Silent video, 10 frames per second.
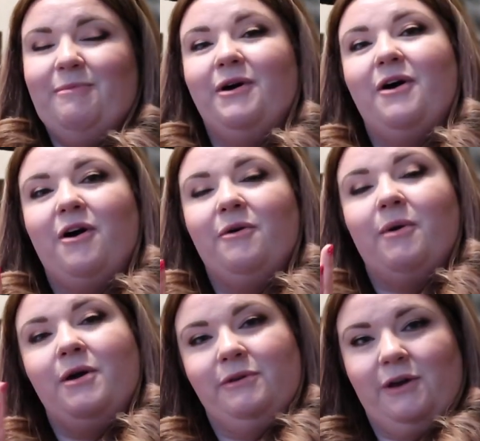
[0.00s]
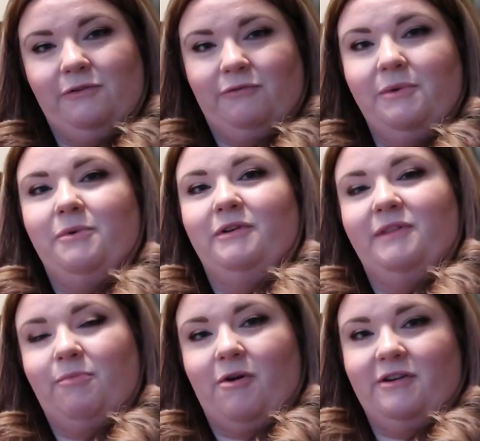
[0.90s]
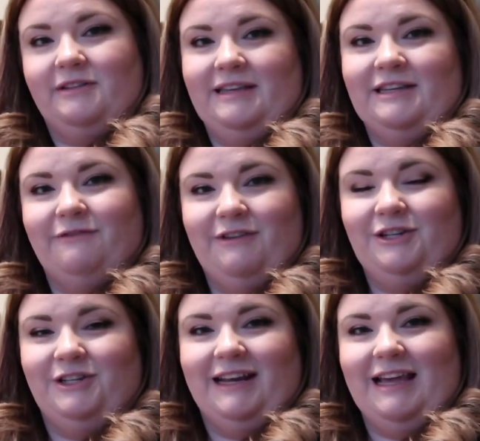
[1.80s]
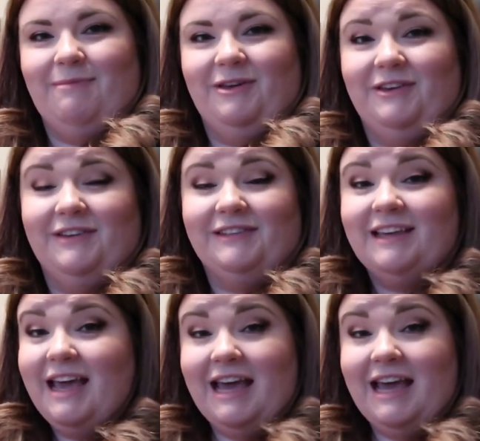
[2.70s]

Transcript: but I won't go through all of the products individually because